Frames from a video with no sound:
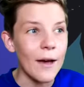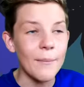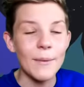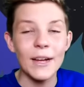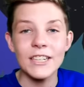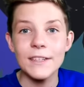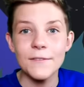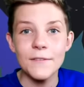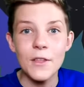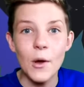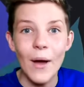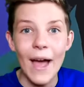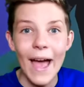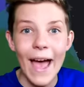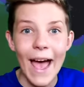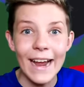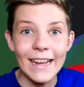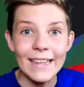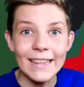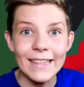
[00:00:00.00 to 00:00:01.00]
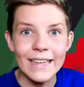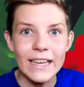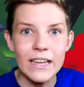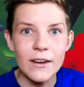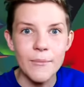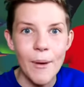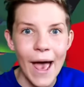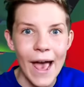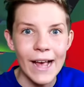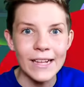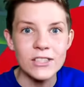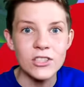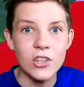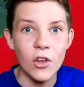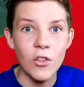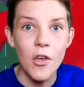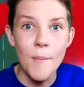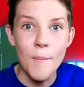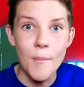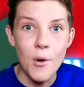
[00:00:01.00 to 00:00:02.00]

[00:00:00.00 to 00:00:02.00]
Imagine if there were alien pets on the